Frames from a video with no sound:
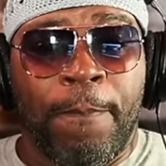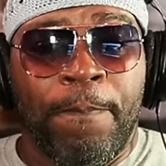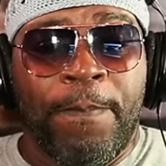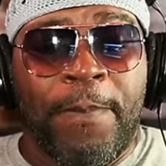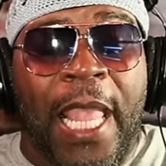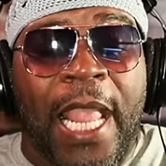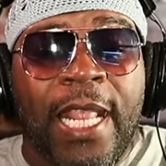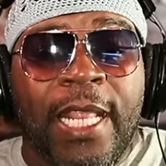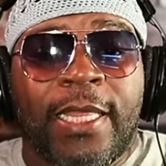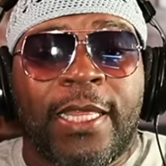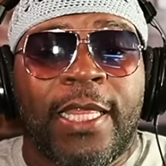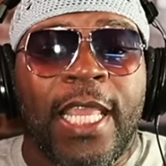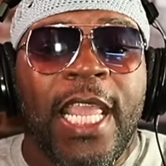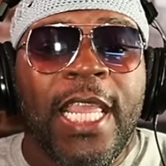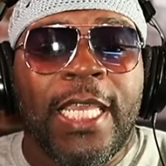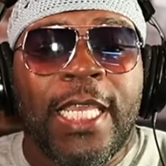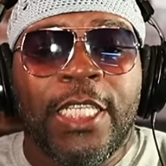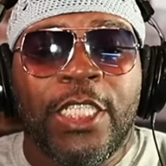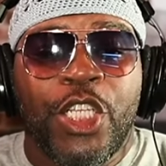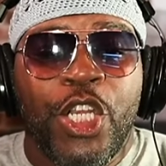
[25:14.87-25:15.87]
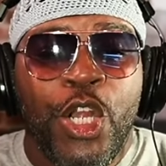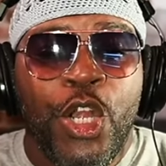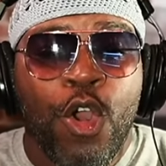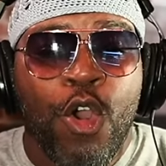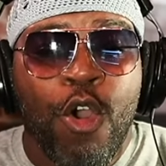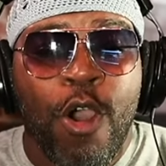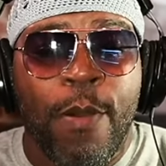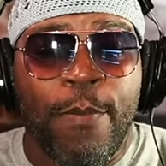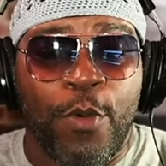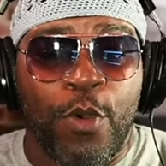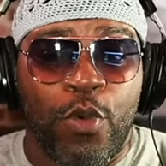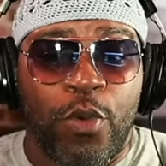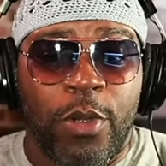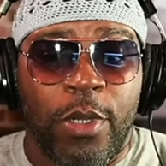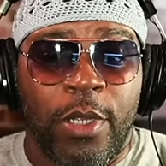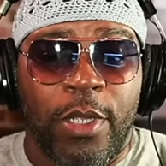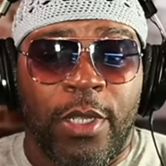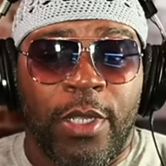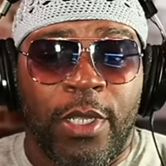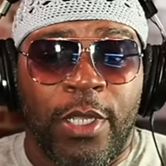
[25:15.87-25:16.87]
They think it's normal
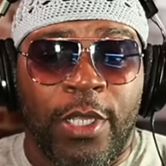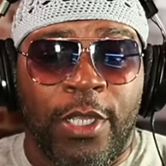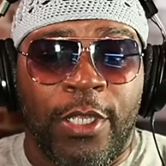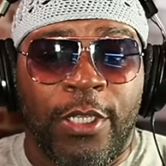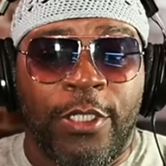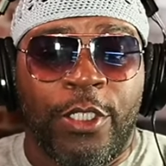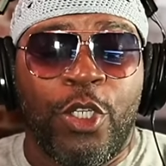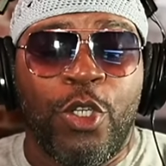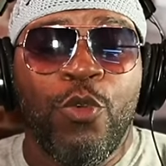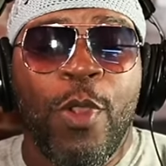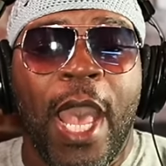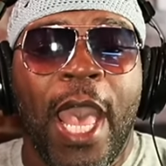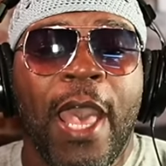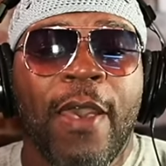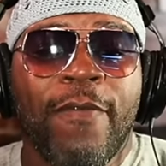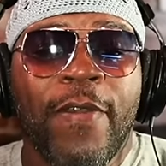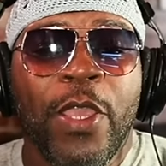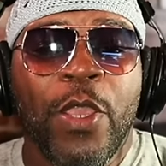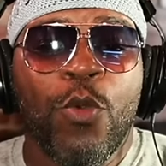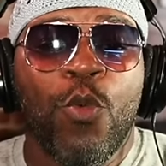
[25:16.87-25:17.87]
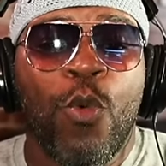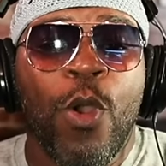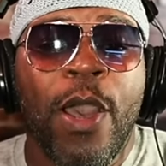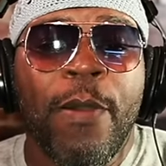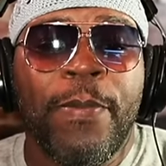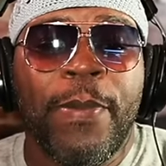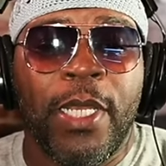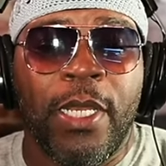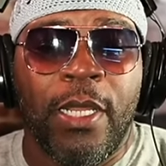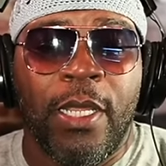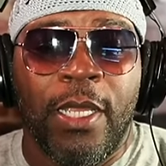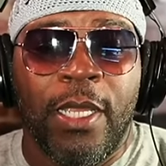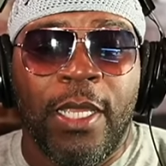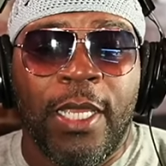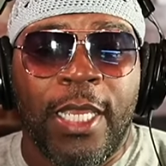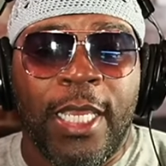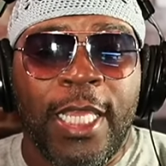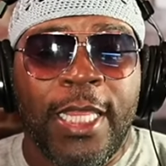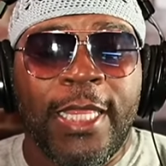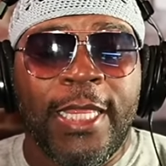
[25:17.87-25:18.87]
to have a woman
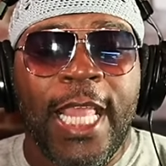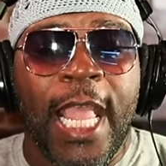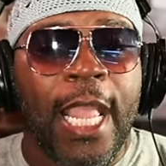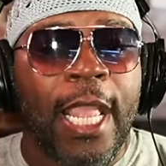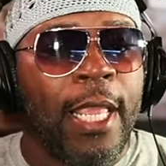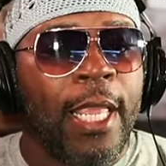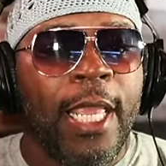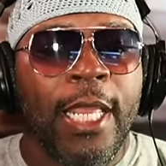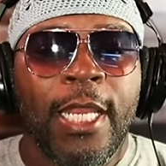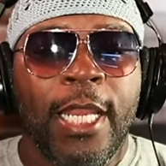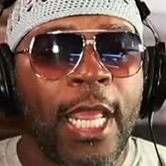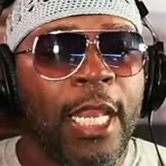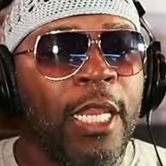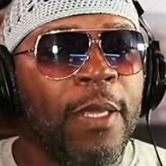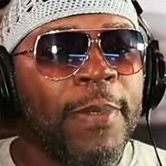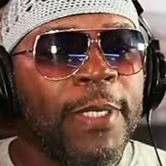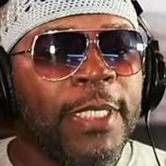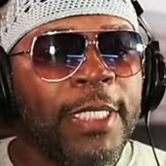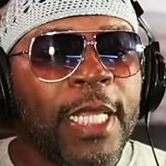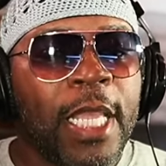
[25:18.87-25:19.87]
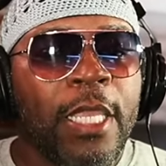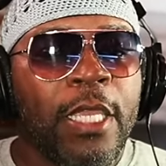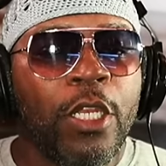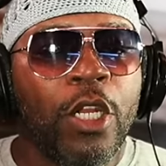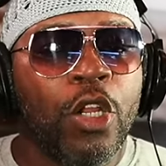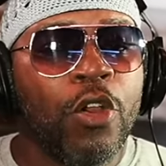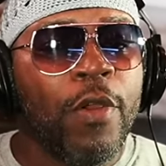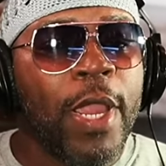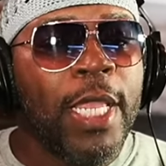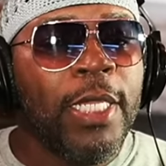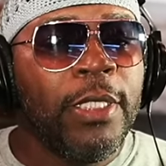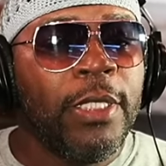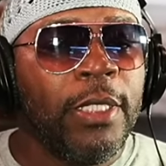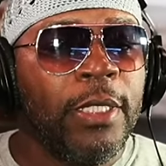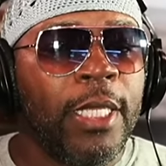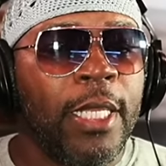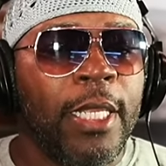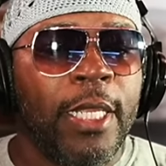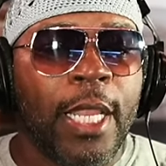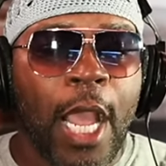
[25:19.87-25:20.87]
that, and let me tell you the crazy
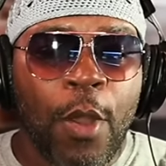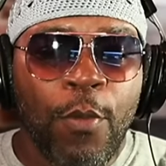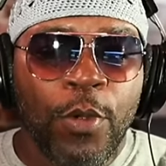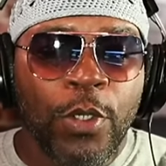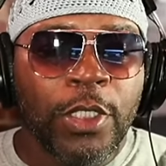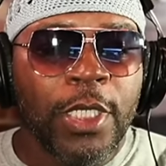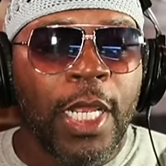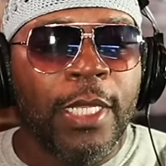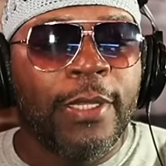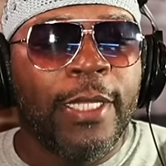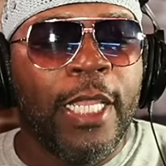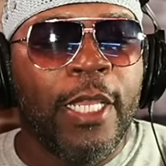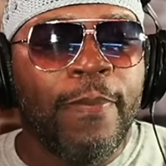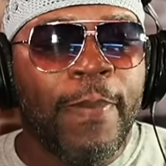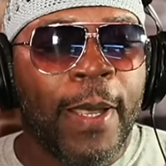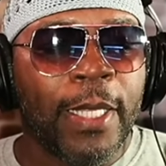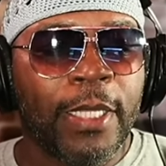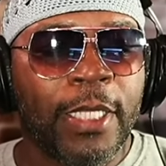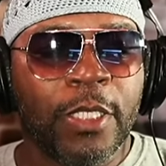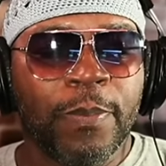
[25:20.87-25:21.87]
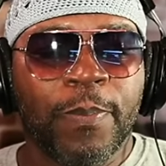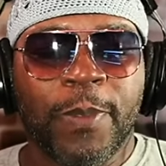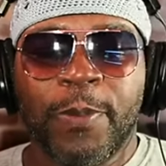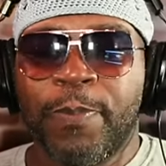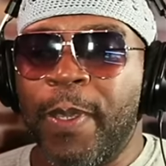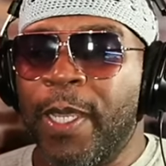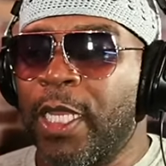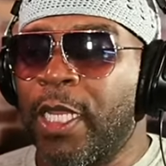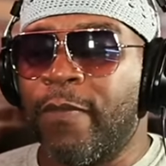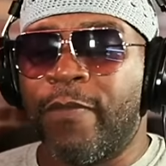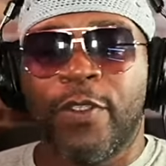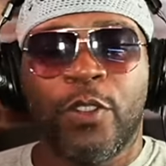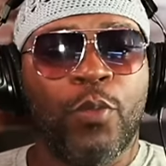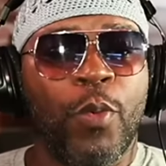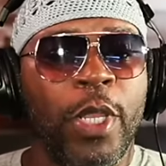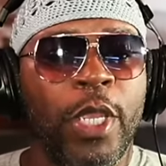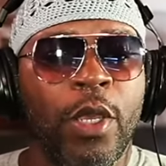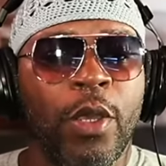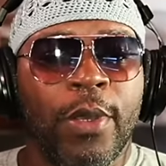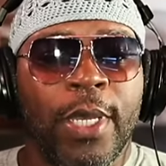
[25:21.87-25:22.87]
thing. I want y'all to think about this perspective as
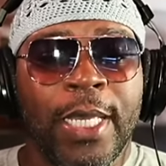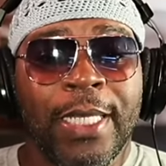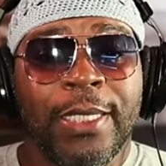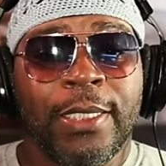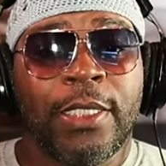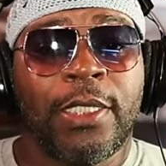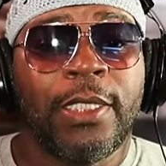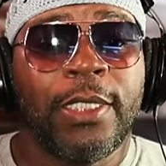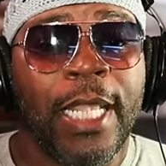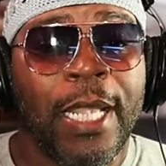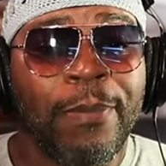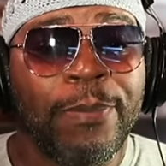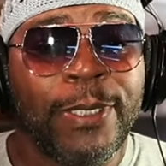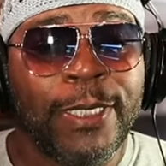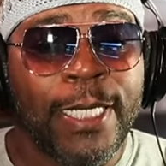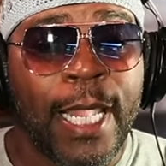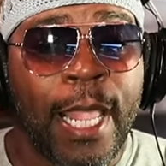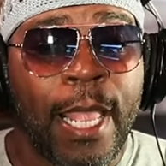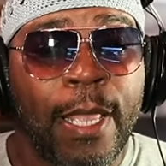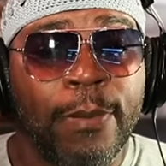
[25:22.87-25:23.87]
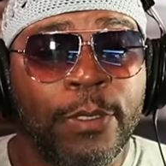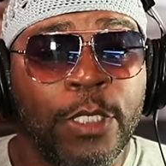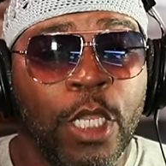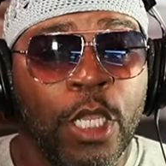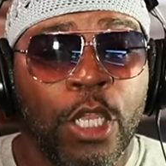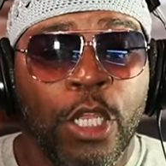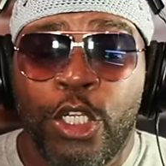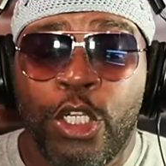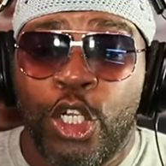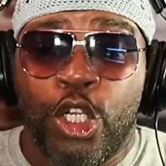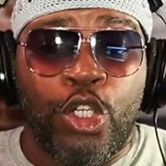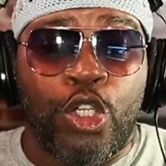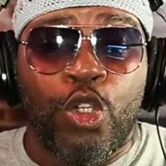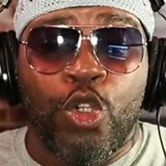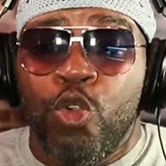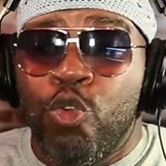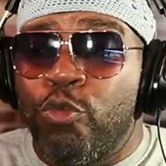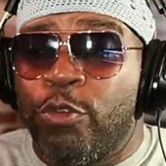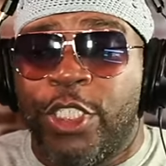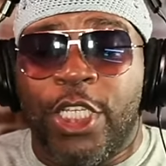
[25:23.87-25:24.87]
well. Sometimes the
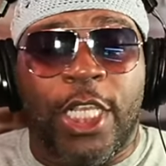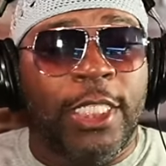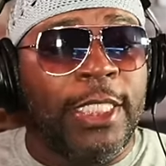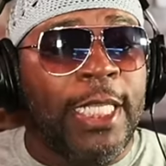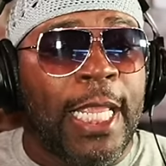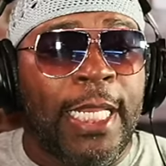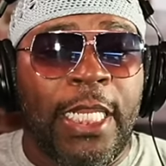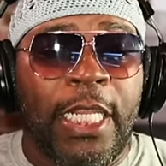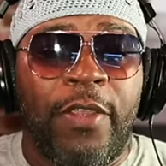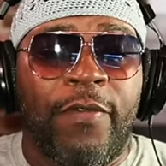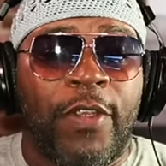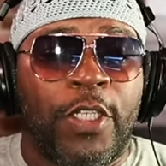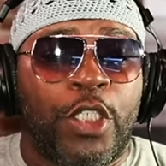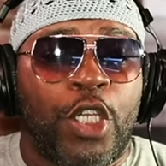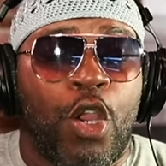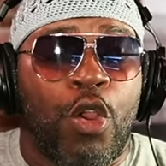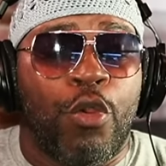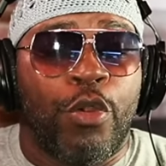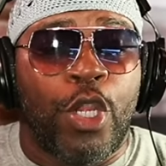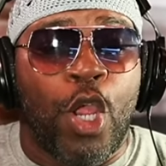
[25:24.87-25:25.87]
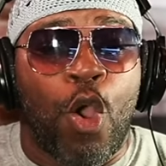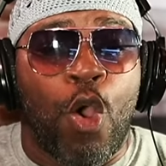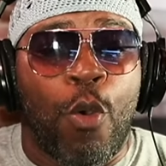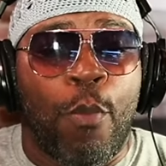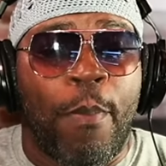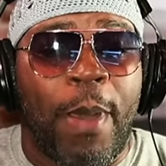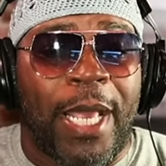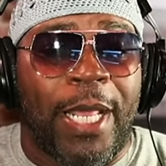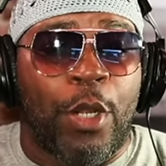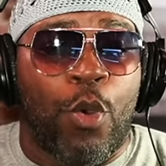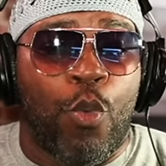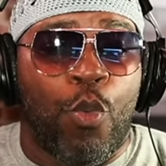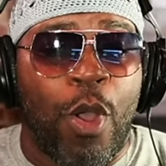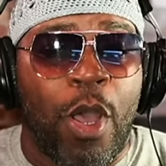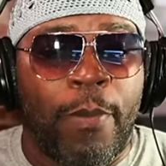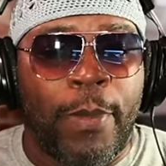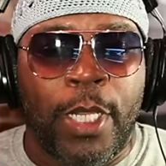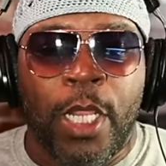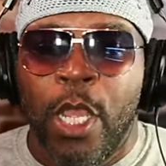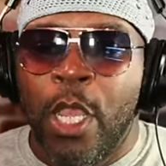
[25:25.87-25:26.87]
dude just ain't even turned on by the
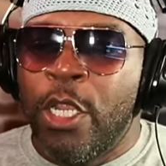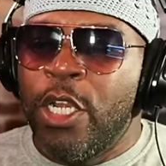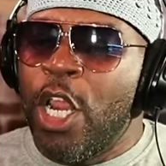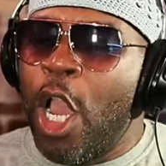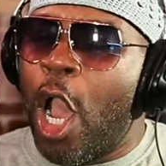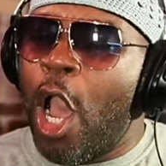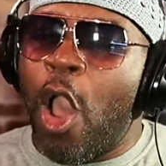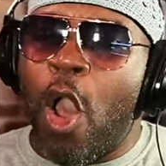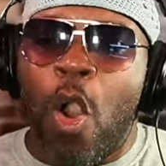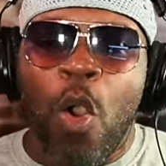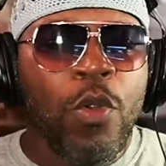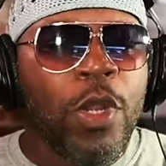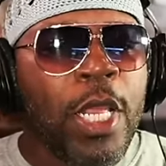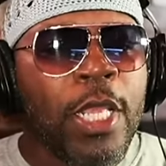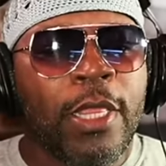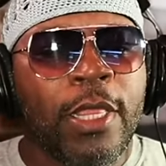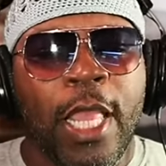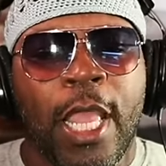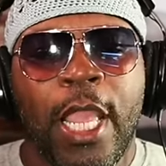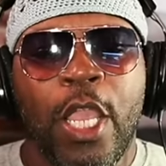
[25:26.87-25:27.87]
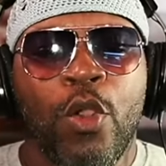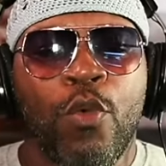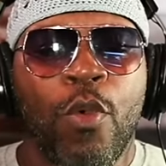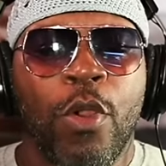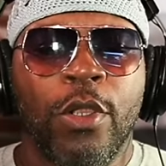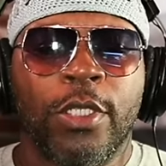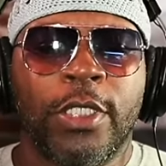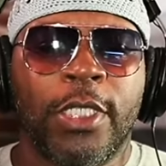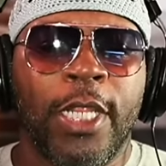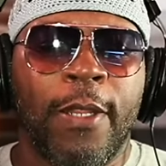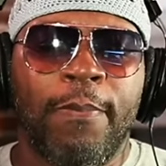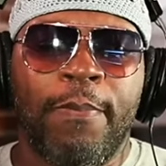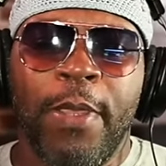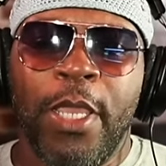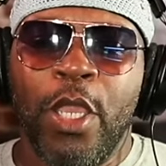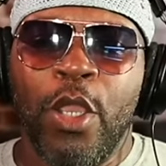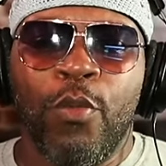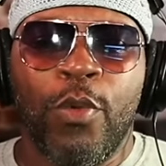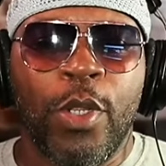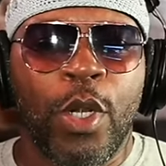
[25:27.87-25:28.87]
woman. The only thing worse than
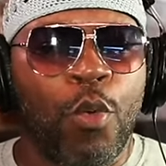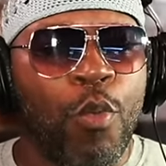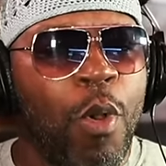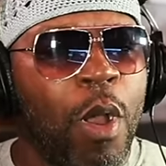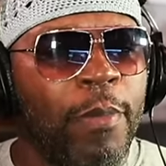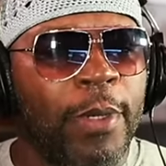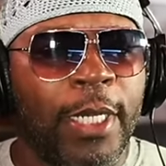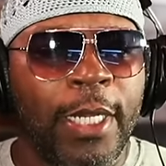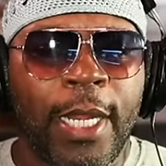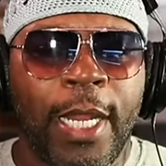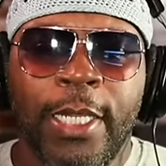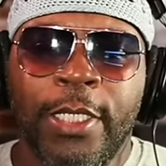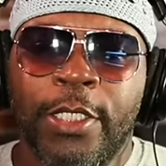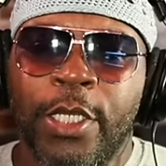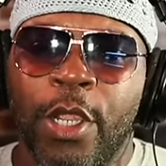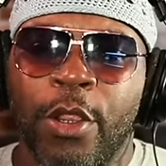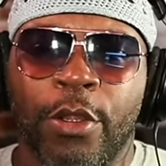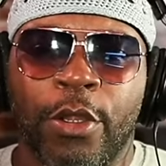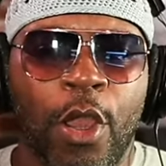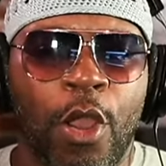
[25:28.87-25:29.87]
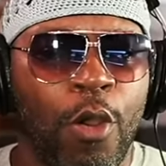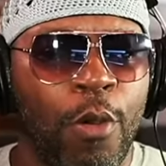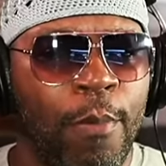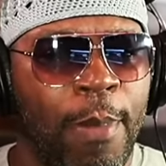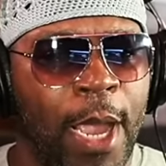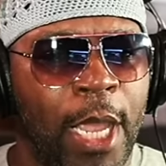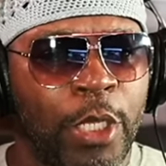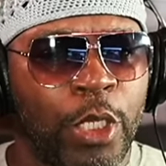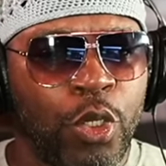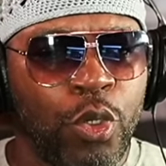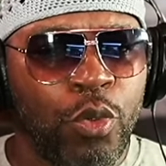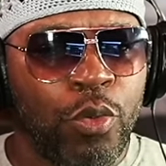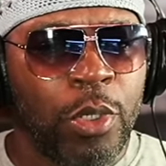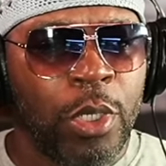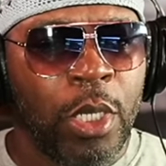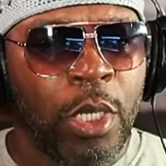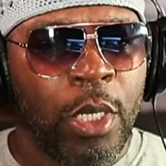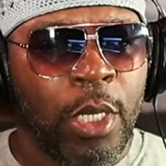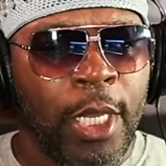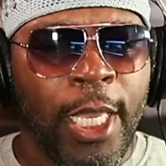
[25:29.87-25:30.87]
being with a woman that ain't turned on by you
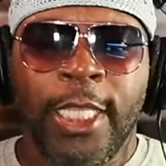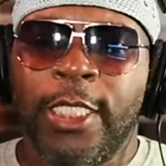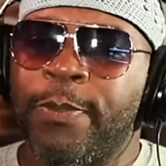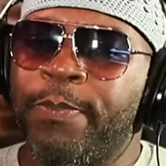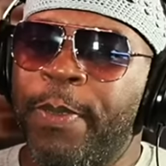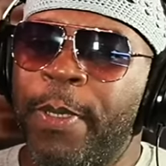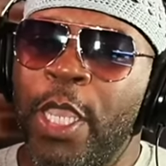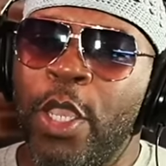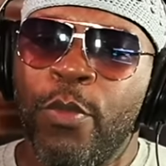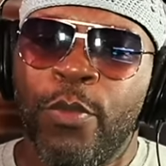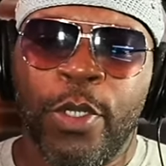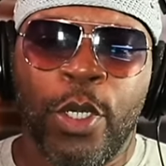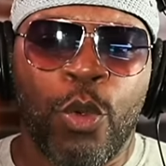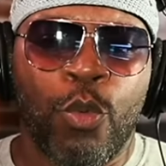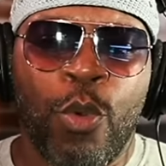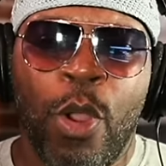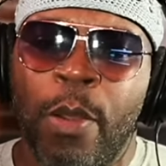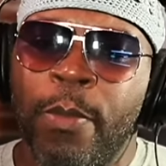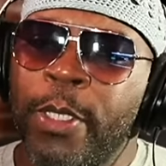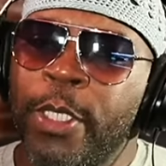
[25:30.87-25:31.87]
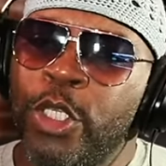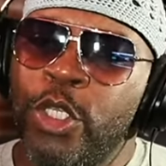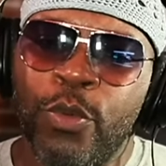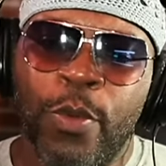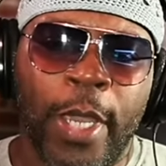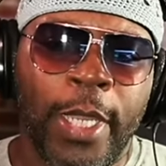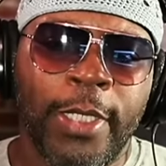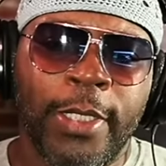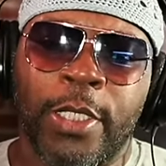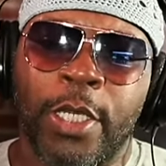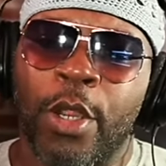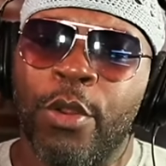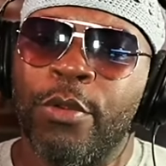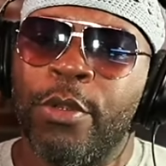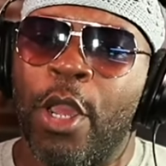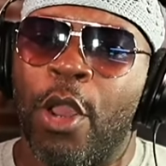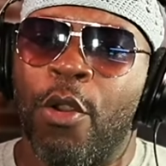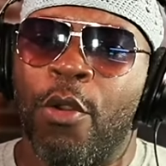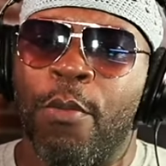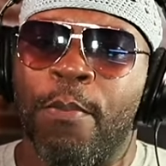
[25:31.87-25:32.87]
is being with a woman you ain't turned
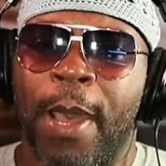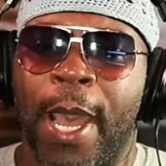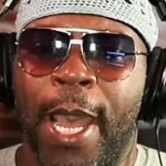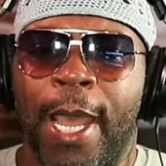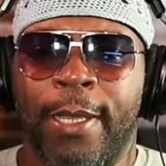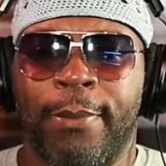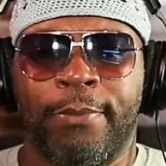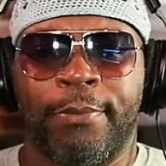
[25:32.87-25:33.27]
on by.